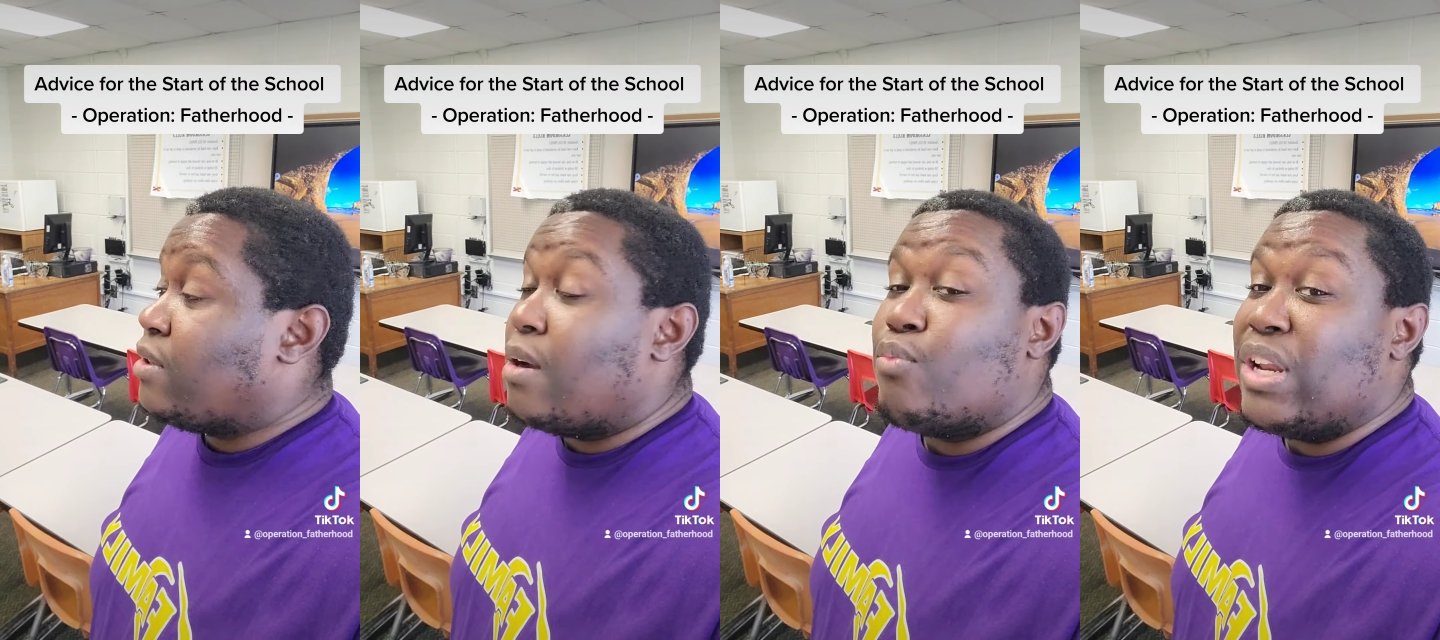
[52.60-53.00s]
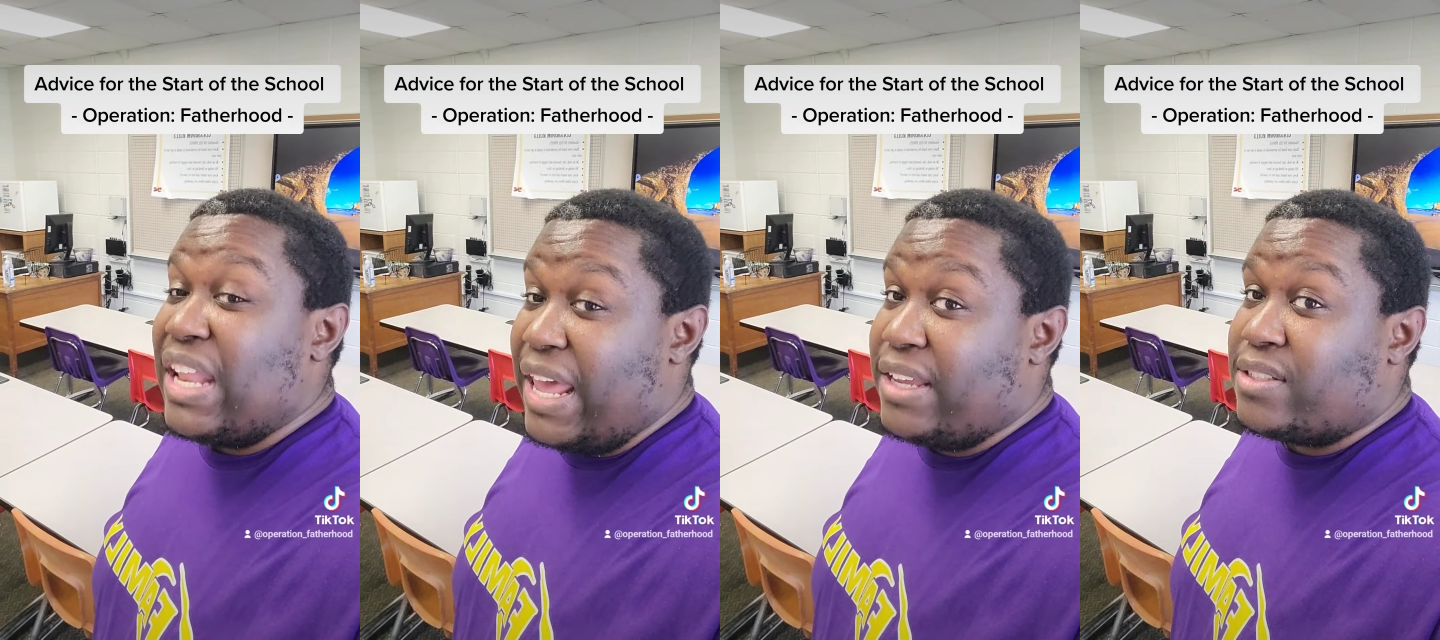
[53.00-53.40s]
come
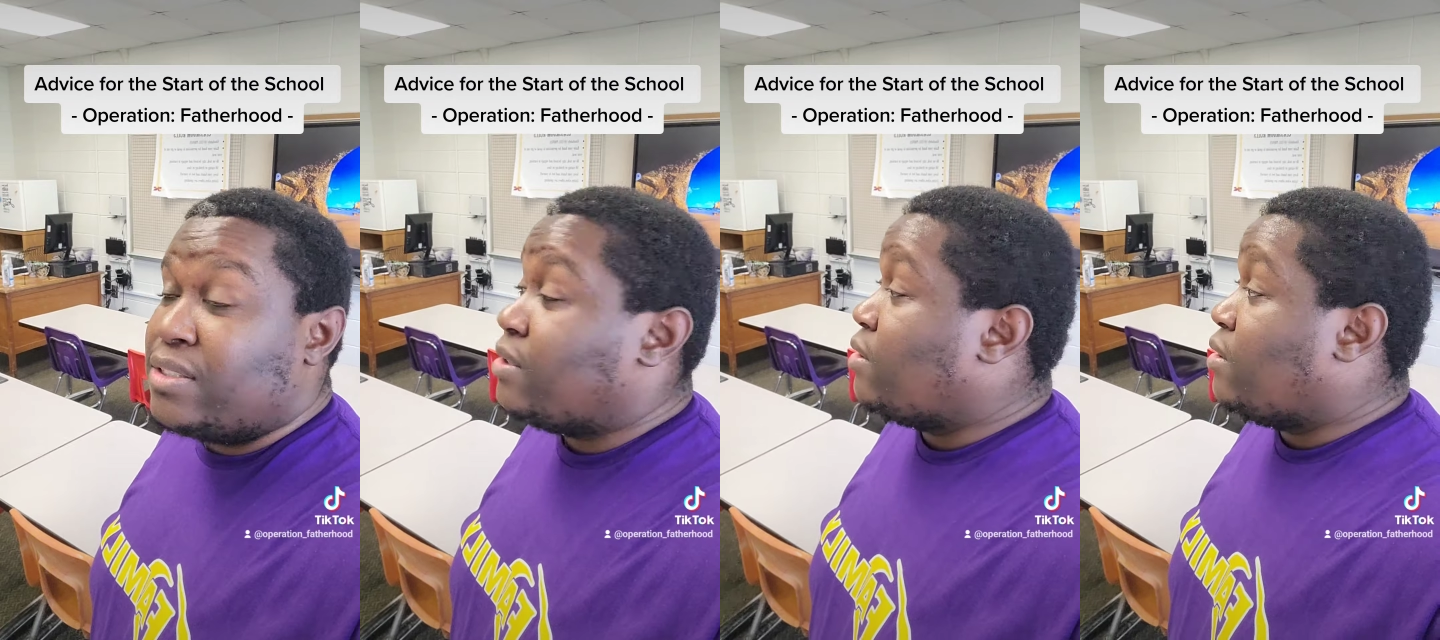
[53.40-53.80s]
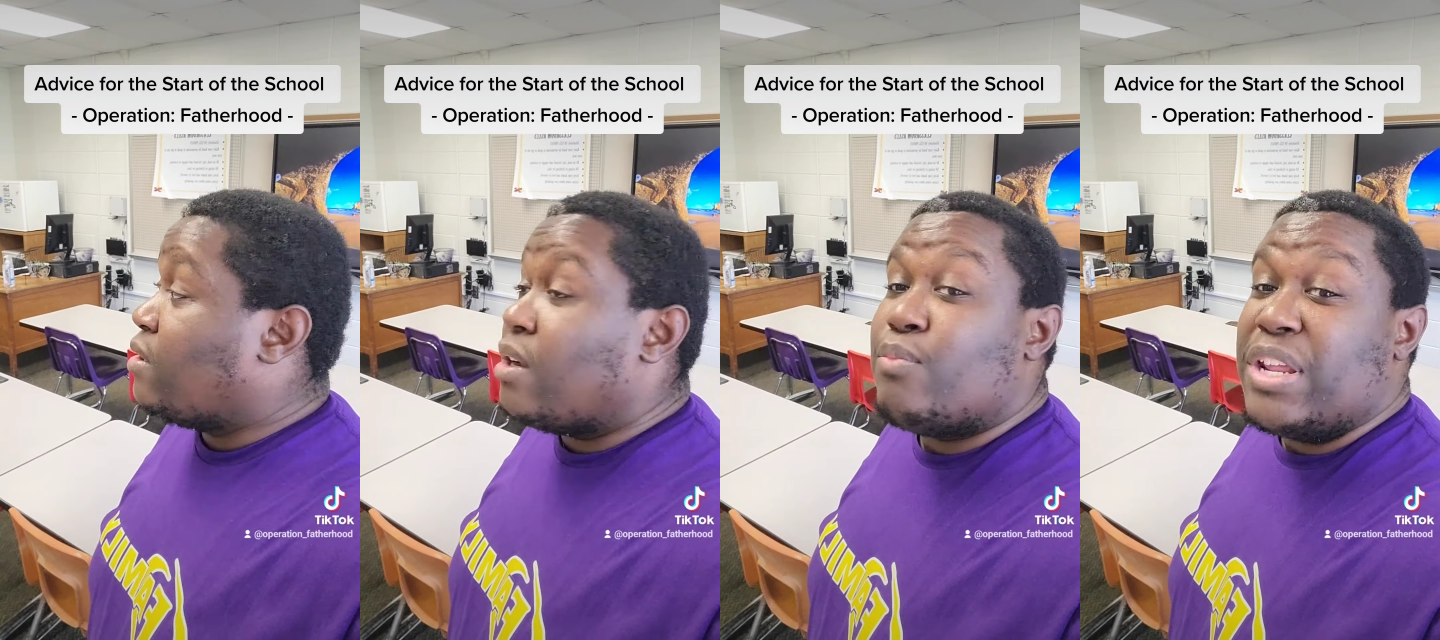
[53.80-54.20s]
relaxed,
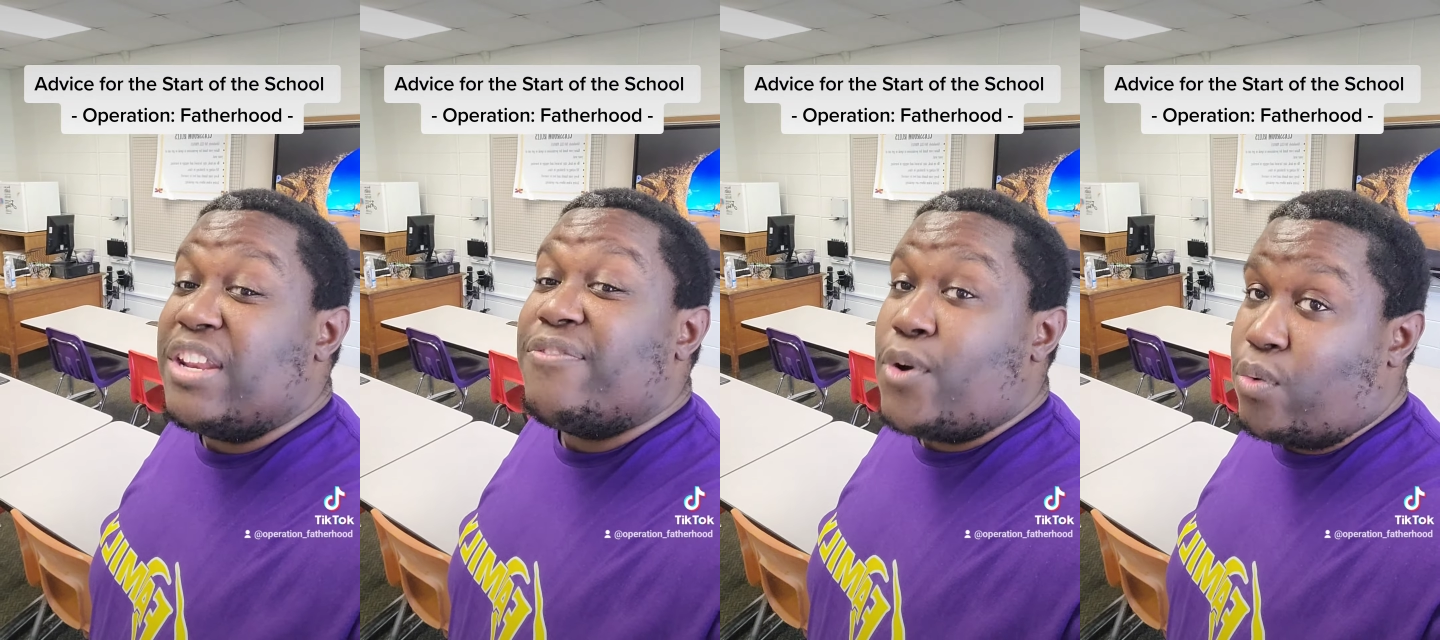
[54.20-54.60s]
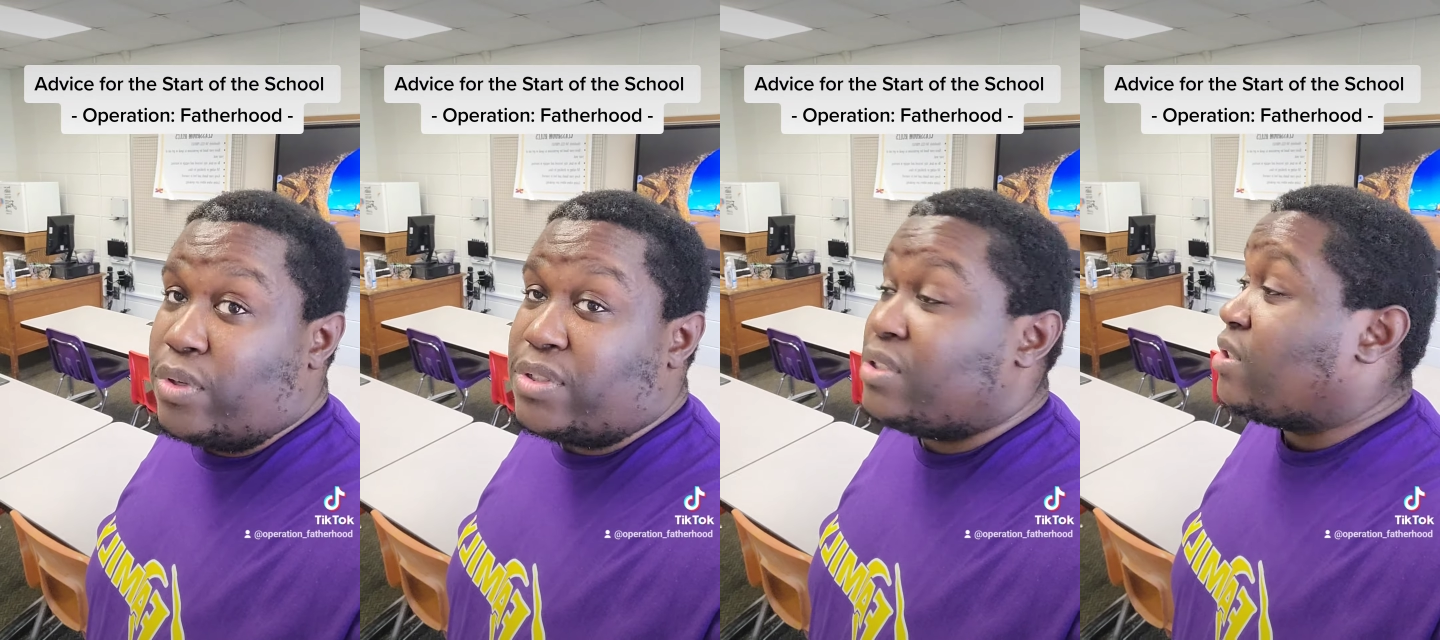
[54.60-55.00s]
come ready to
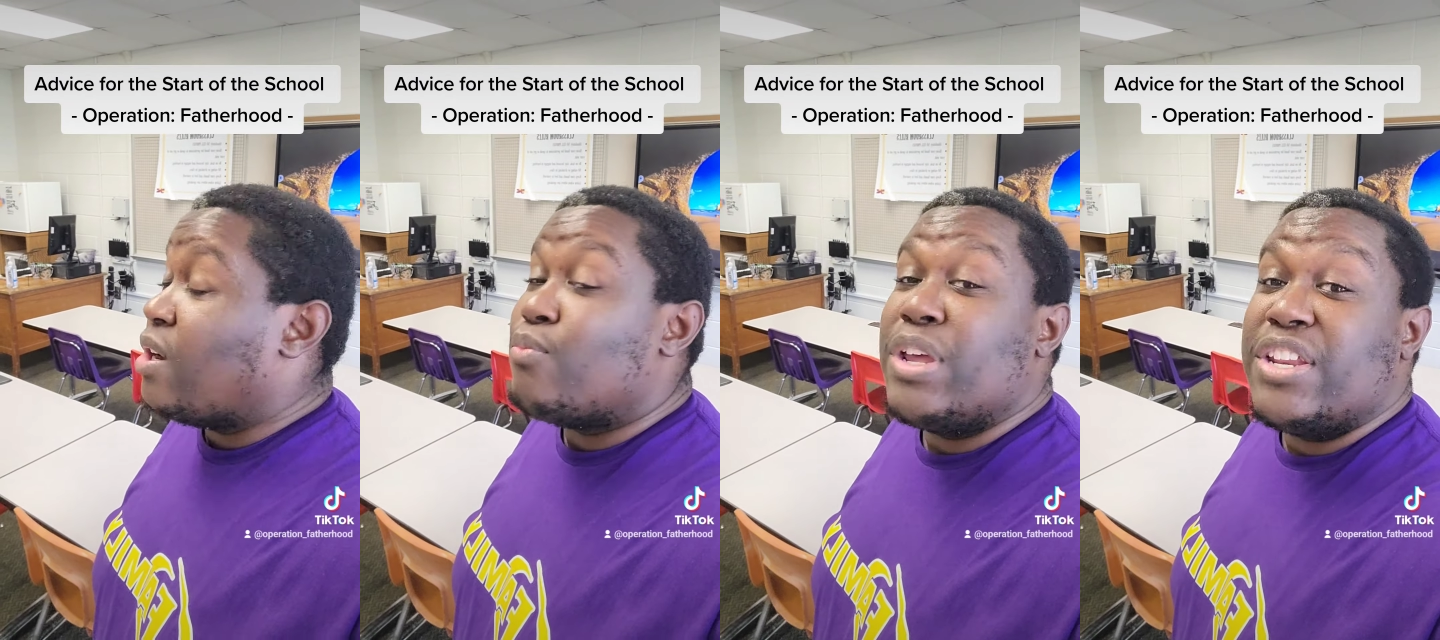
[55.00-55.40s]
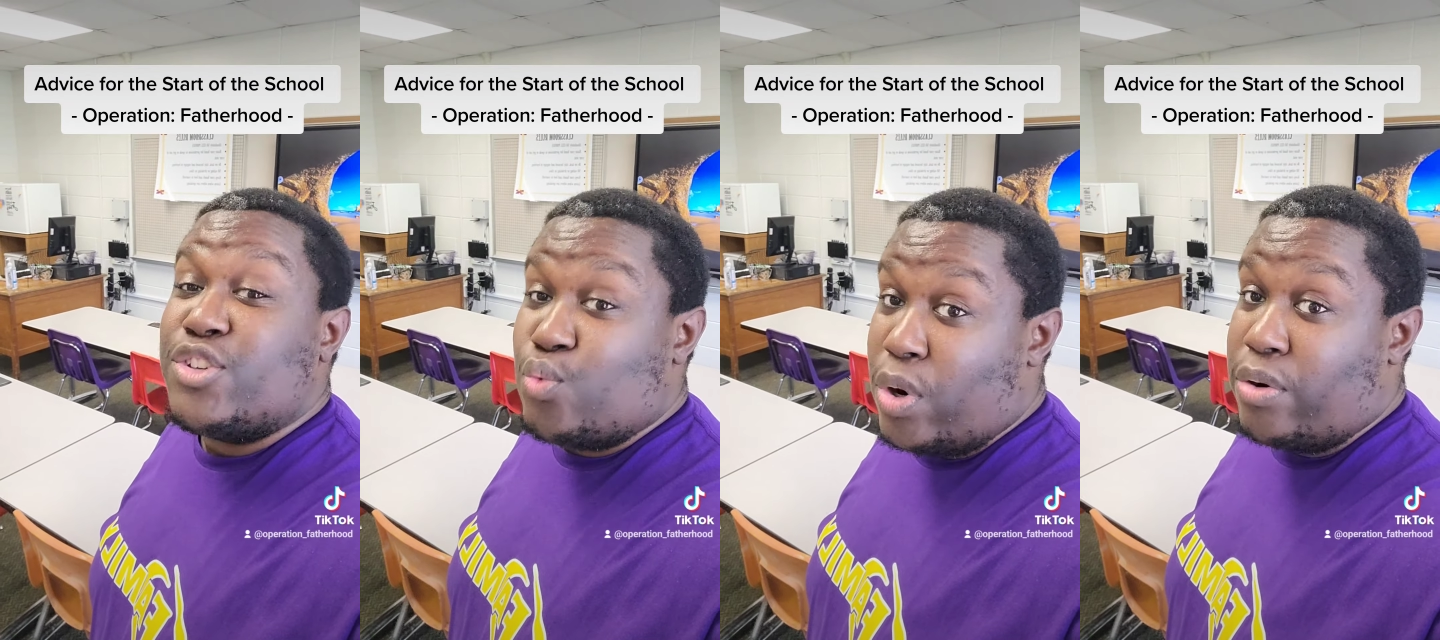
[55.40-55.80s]
focus, come ready
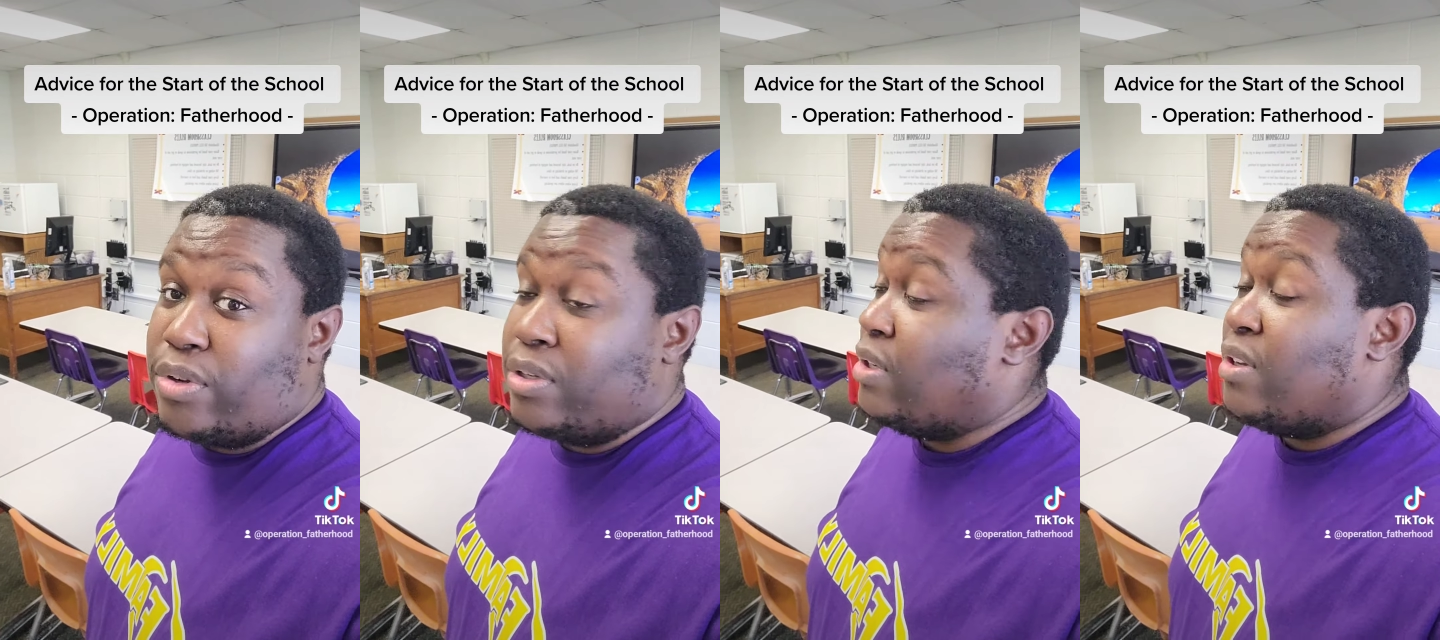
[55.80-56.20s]
to work.